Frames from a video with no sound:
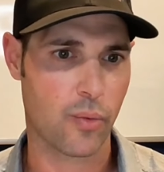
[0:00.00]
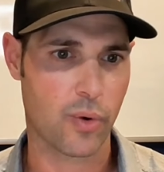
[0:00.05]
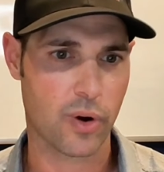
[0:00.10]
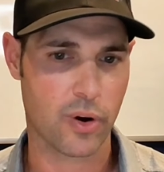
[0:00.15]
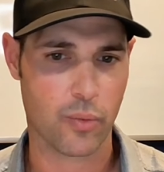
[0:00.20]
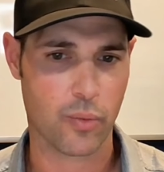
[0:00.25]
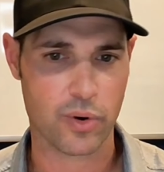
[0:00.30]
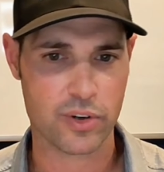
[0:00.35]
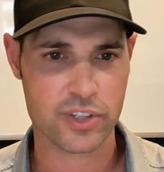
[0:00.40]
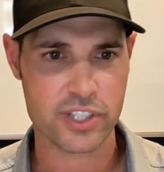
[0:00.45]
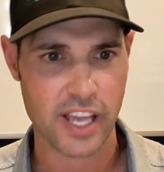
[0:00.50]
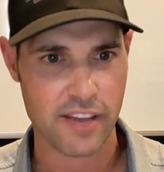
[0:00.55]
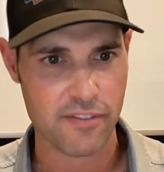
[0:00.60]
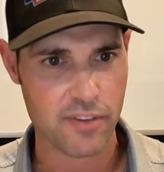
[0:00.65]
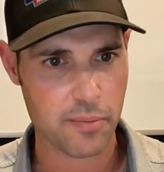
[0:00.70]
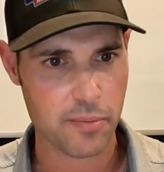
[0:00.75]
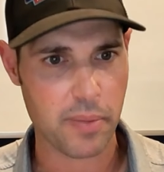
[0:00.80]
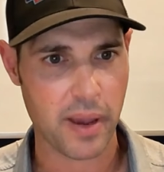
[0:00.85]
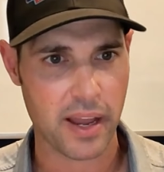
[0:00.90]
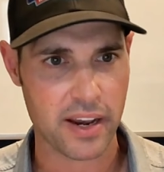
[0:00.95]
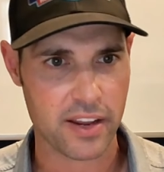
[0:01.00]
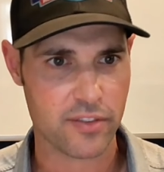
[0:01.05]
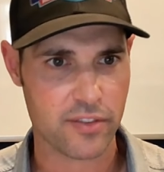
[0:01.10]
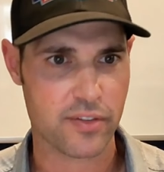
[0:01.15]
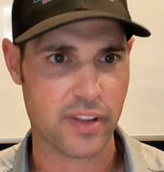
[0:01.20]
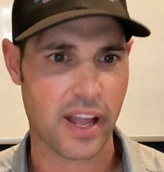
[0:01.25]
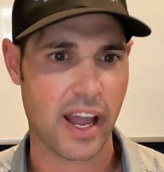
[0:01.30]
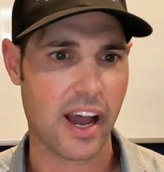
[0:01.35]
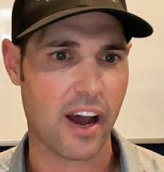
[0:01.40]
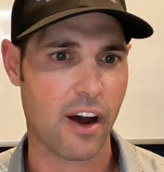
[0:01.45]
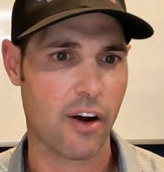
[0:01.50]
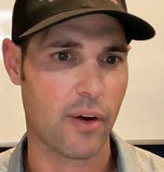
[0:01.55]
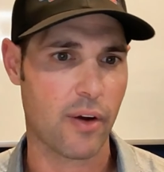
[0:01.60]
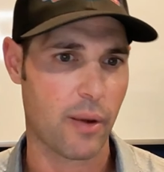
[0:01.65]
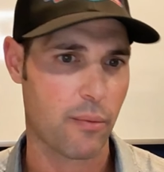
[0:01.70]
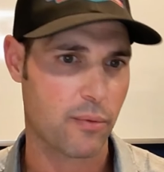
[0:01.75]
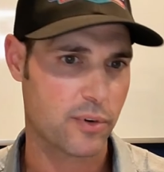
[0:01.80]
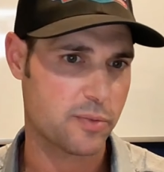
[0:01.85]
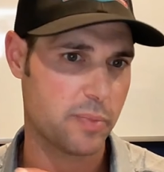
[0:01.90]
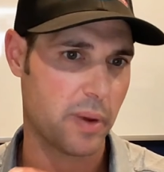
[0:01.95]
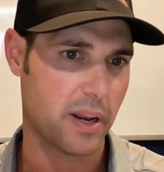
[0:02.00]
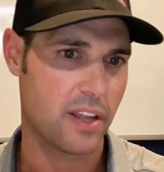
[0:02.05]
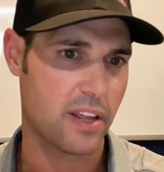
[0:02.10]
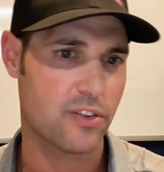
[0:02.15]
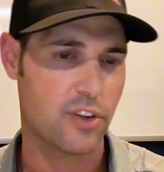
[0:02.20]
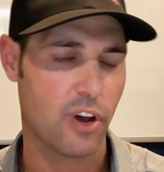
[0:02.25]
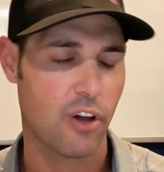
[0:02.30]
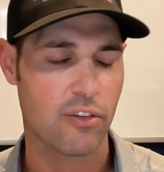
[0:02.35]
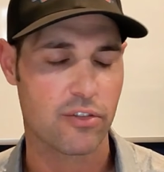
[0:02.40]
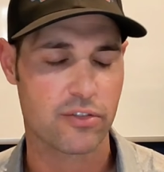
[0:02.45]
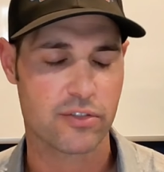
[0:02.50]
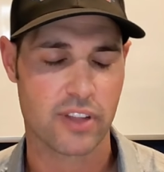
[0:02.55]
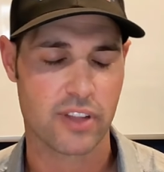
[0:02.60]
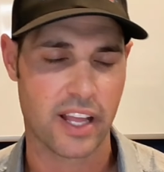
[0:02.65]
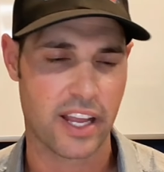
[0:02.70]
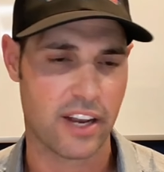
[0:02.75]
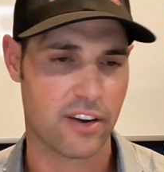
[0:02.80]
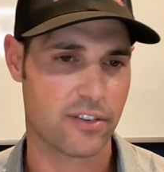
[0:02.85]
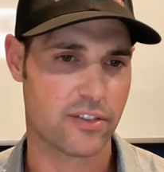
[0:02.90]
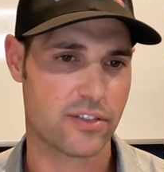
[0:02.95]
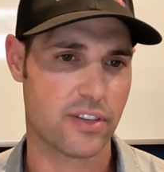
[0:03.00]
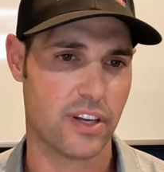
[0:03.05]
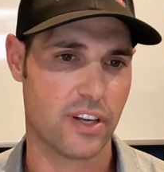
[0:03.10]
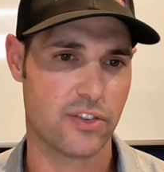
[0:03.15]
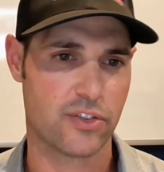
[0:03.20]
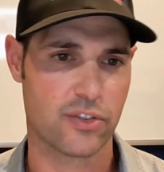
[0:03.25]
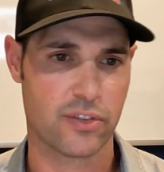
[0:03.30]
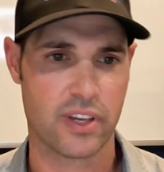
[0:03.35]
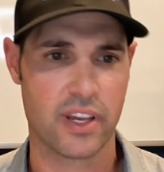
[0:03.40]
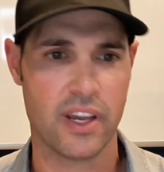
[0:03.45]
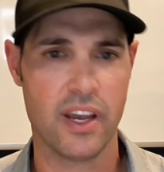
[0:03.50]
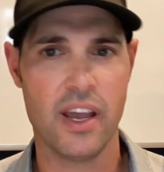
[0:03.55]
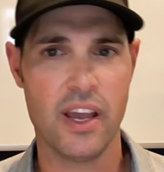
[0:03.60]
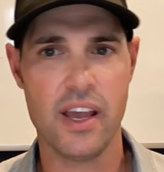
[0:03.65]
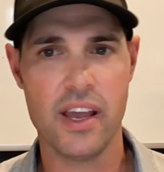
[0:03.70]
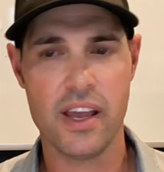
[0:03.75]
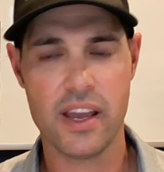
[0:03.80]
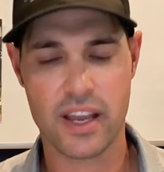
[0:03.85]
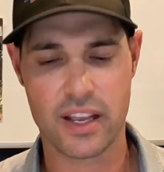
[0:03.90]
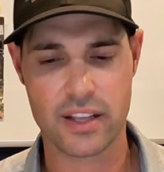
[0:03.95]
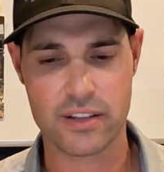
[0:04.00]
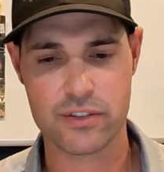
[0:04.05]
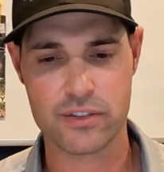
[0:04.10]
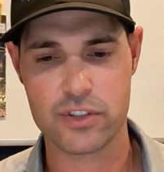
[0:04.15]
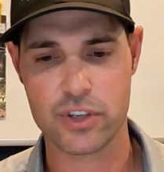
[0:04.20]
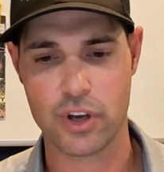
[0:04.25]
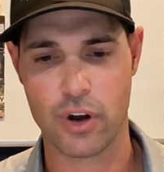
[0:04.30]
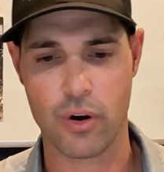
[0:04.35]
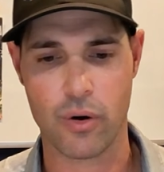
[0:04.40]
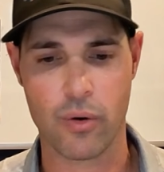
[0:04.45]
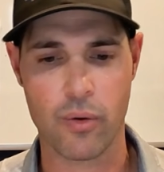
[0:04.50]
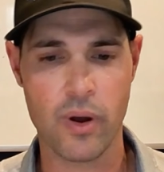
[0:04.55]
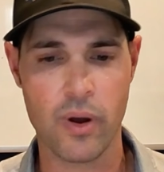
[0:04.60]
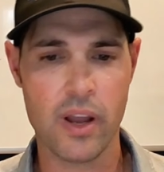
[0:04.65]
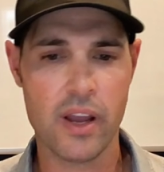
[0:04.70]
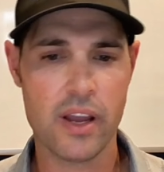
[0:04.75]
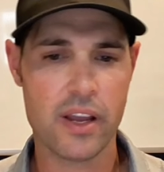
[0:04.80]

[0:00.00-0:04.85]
we're saving pennies now and we're spending dollars later essentially. And so